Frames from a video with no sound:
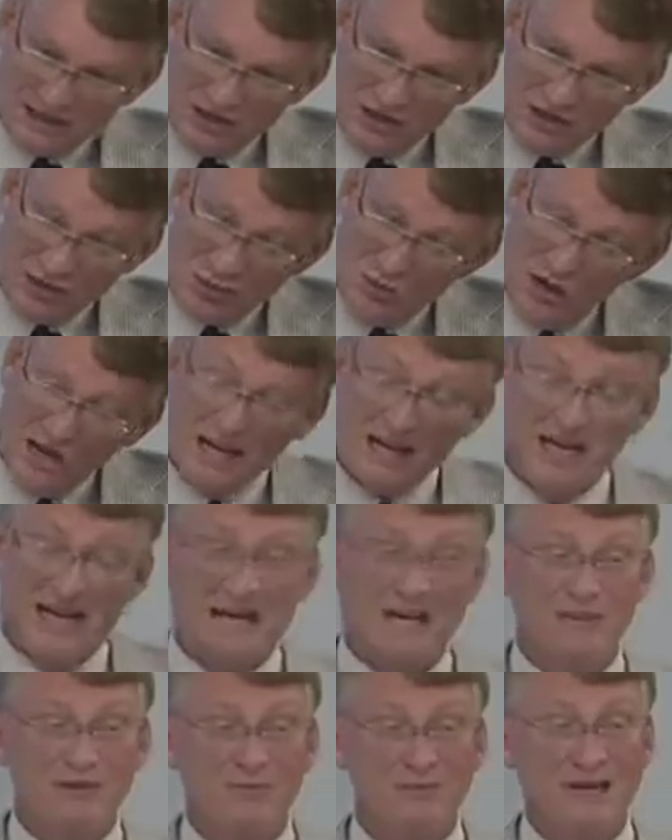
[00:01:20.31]
you really
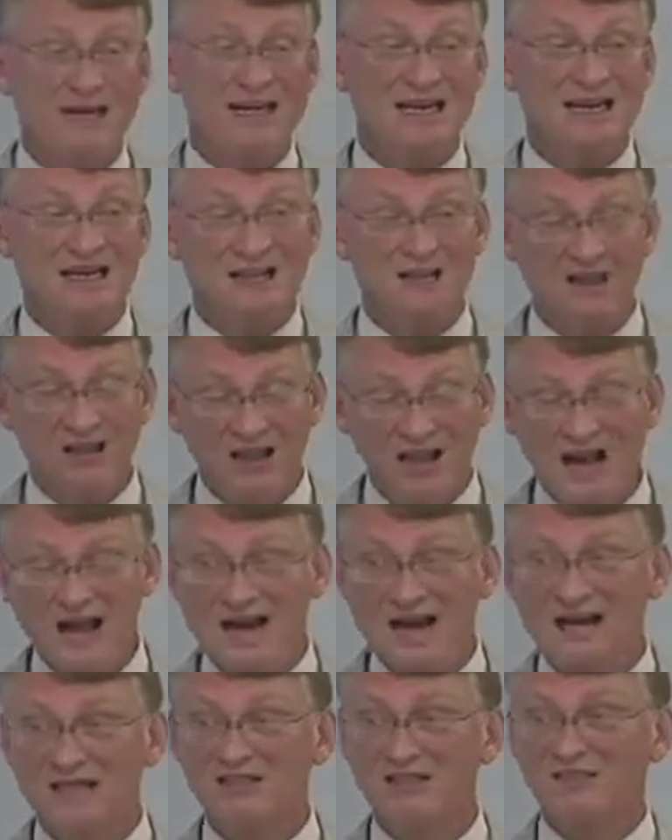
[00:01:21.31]
need to be in
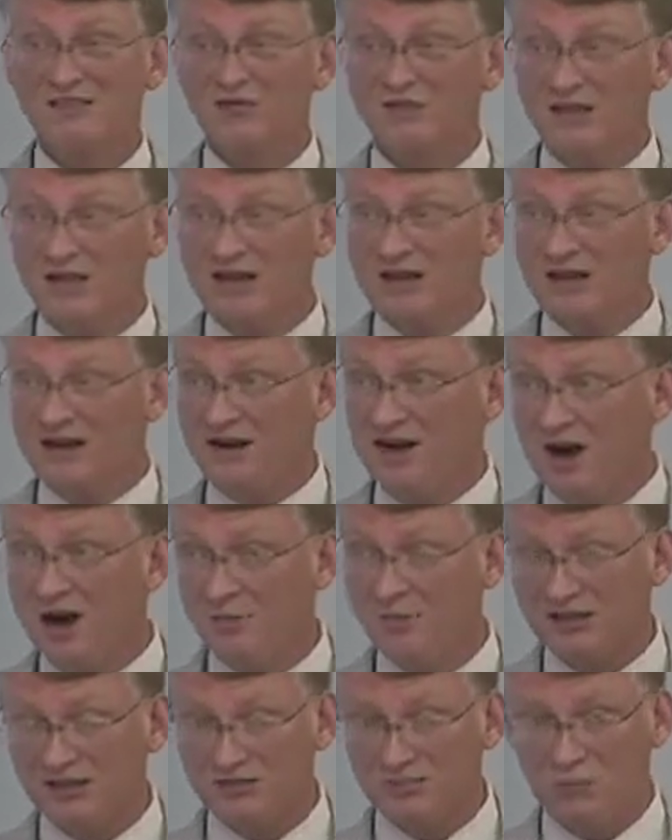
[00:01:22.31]
class for the
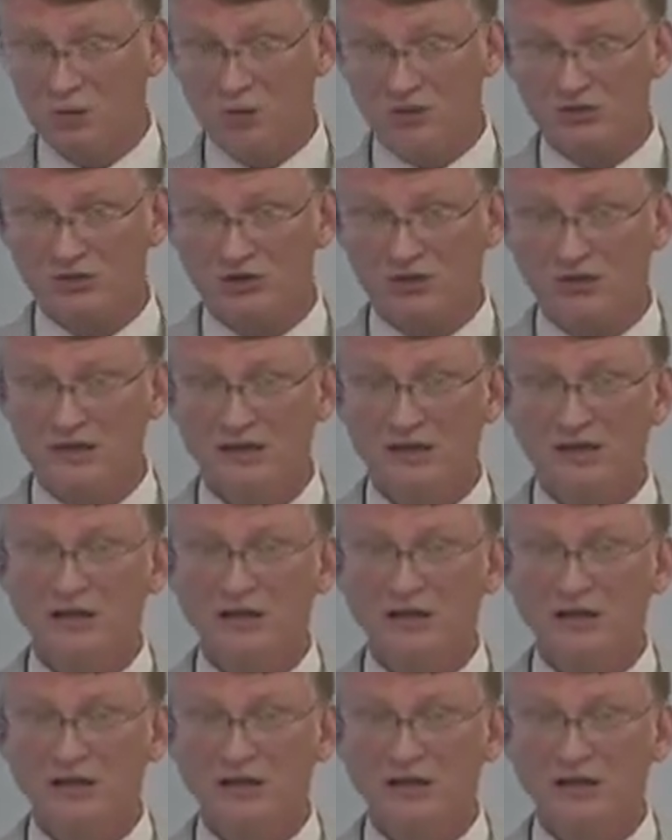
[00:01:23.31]
economics portion.